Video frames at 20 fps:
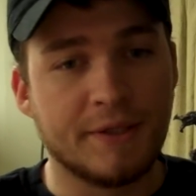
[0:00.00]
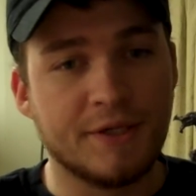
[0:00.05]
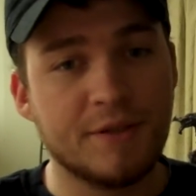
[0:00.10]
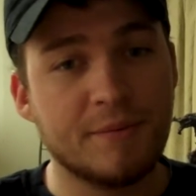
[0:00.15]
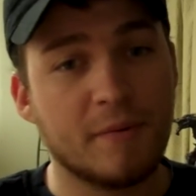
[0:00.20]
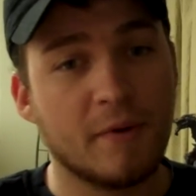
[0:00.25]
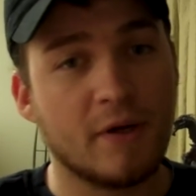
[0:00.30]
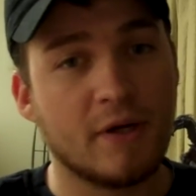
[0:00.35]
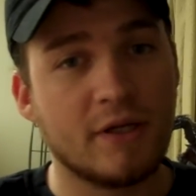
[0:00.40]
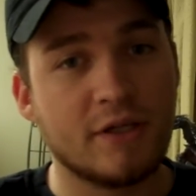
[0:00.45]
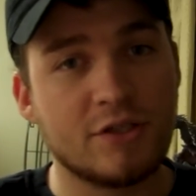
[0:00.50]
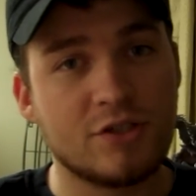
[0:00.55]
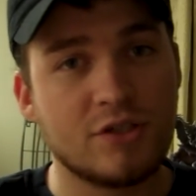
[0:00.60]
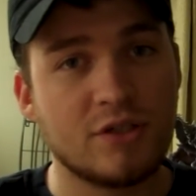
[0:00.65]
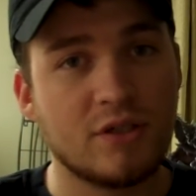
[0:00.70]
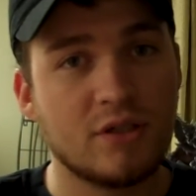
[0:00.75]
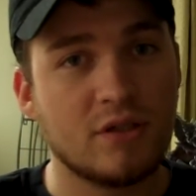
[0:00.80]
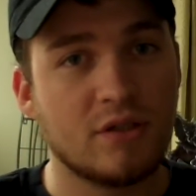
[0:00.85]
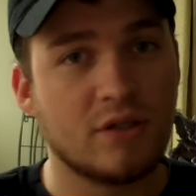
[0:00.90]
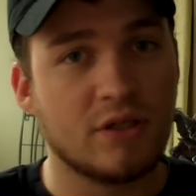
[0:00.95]
Nippon
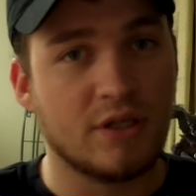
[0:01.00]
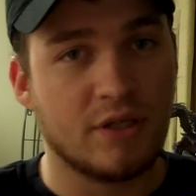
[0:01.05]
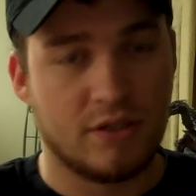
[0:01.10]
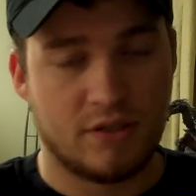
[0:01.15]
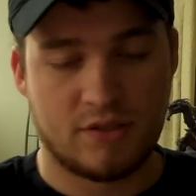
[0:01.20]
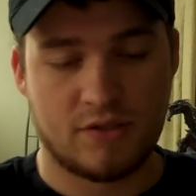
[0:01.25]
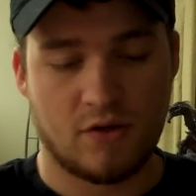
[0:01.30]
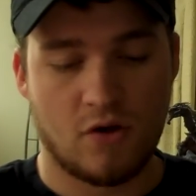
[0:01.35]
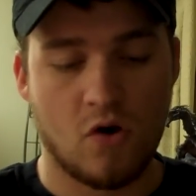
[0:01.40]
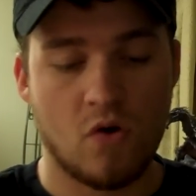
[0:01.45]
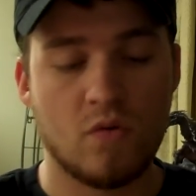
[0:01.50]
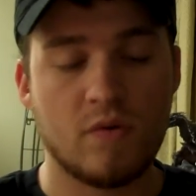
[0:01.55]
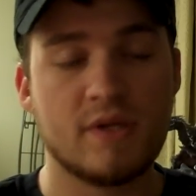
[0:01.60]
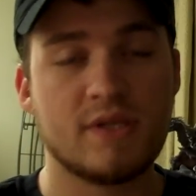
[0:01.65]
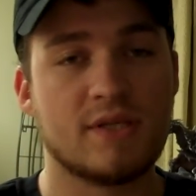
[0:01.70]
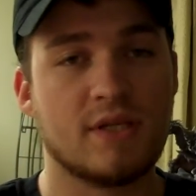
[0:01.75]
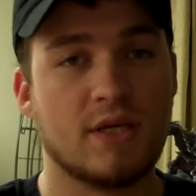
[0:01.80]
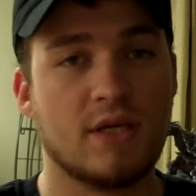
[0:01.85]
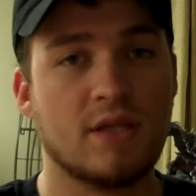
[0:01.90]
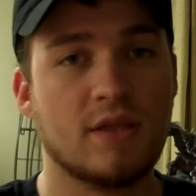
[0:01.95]
Ichi is
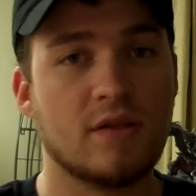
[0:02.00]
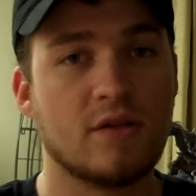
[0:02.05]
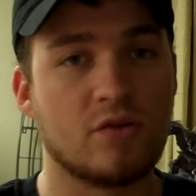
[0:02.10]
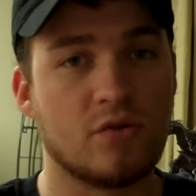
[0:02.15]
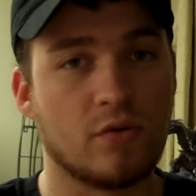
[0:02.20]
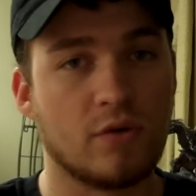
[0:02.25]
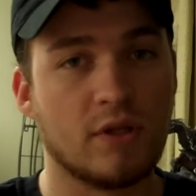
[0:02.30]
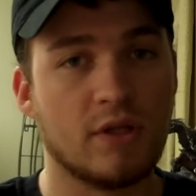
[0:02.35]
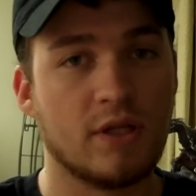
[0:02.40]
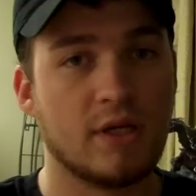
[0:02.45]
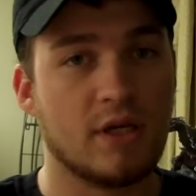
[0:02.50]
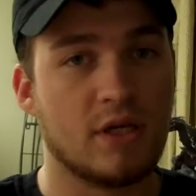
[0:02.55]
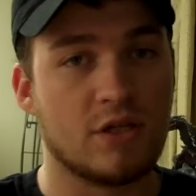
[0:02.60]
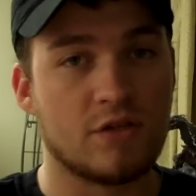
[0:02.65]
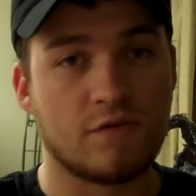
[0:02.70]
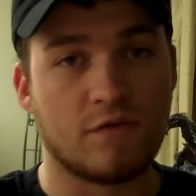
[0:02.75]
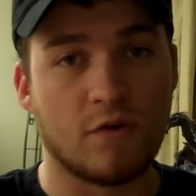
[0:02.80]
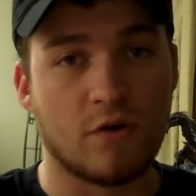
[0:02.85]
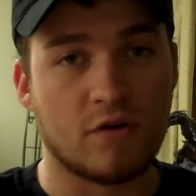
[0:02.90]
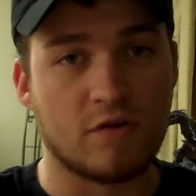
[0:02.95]
always in the toilet
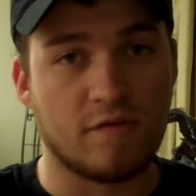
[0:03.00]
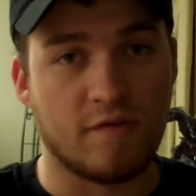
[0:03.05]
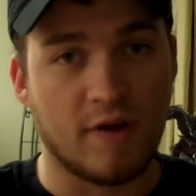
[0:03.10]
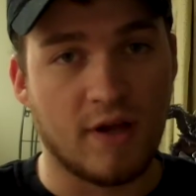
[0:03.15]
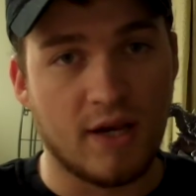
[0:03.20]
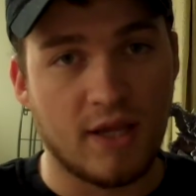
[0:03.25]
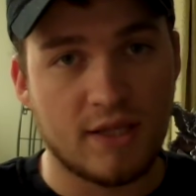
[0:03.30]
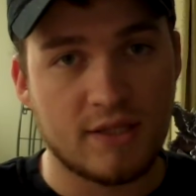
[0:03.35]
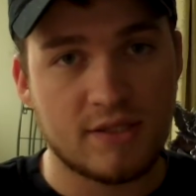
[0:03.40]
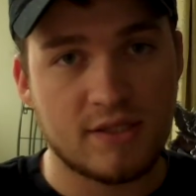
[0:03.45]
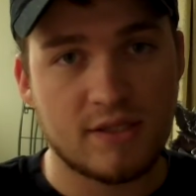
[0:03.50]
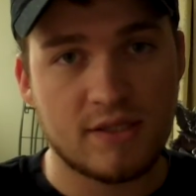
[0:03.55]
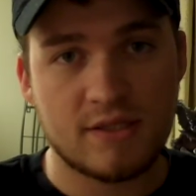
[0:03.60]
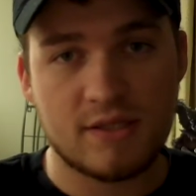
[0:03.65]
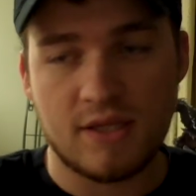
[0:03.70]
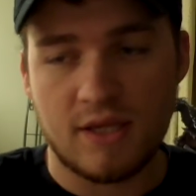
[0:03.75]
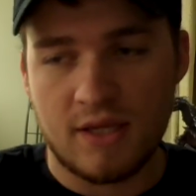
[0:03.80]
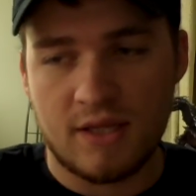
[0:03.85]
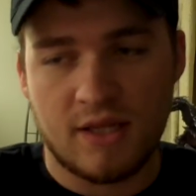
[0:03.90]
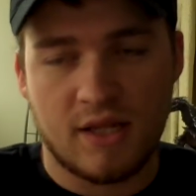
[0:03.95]
as far as
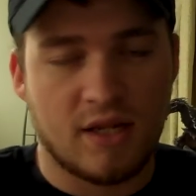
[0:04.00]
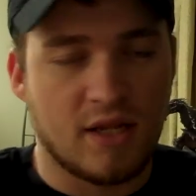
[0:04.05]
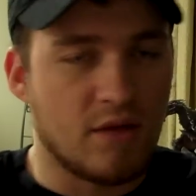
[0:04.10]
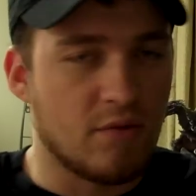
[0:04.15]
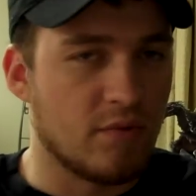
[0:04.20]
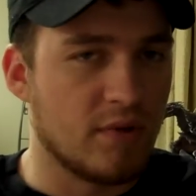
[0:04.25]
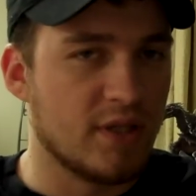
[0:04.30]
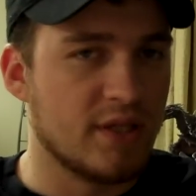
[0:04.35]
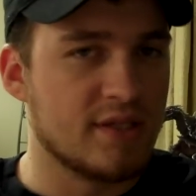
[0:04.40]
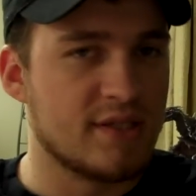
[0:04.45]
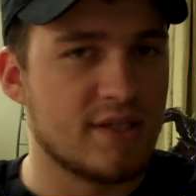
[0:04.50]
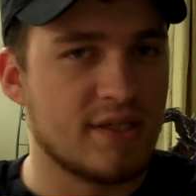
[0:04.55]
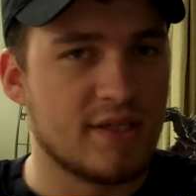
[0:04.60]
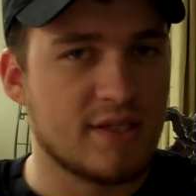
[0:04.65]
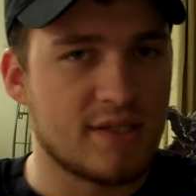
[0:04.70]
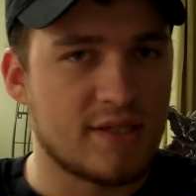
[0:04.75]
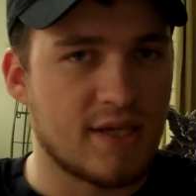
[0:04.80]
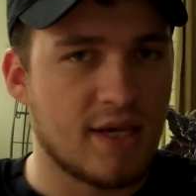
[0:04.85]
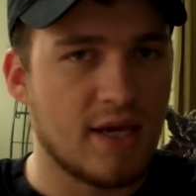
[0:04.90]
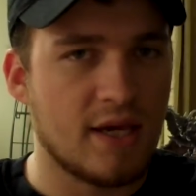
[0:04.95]
finances, and then they release a
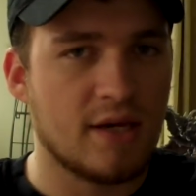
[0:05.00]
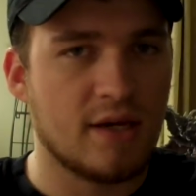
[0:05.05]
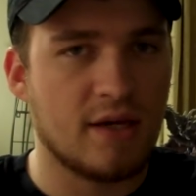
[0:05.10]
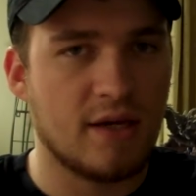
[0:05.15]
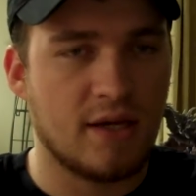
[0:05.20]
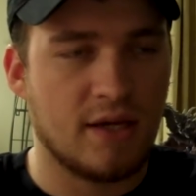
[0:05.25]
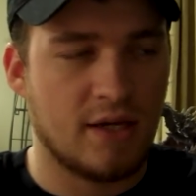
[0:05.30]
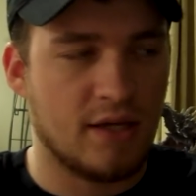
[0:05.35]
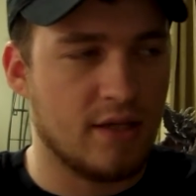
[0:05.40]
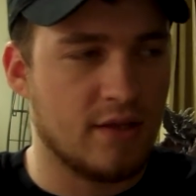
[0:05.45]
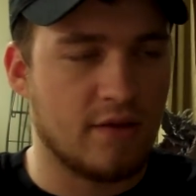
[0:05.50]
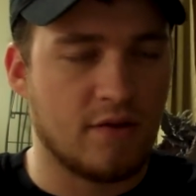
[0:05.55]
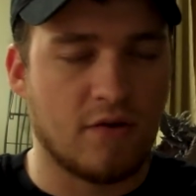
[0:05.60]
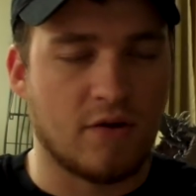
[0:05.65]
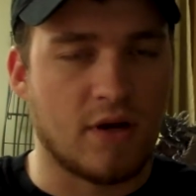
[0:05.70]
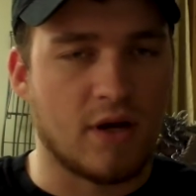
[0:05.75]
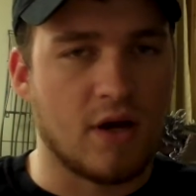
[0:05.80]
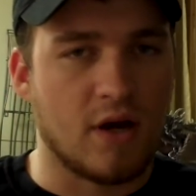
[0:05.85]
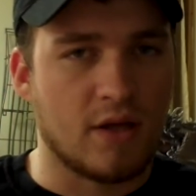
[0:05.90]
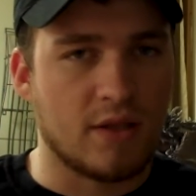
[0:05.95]
Disgaea, and
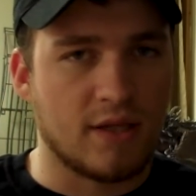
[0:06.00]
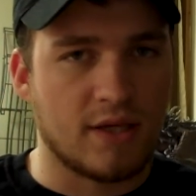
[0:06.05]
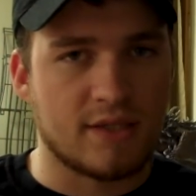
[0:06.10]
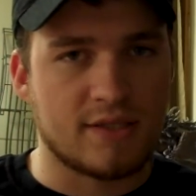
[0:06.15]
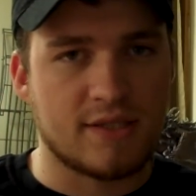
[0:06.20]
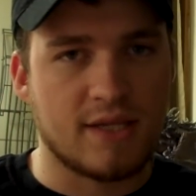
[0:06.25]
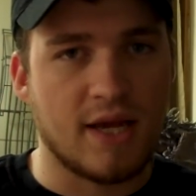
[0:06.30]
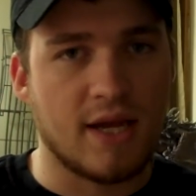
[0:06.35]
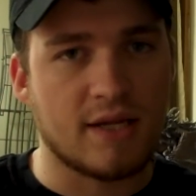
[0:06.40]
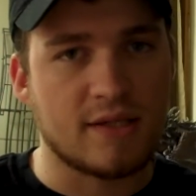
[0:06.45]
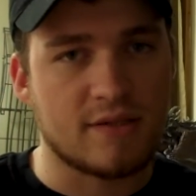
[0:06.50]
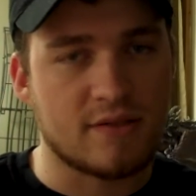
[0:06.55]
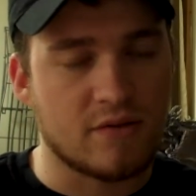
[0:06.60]
they're a godlike status.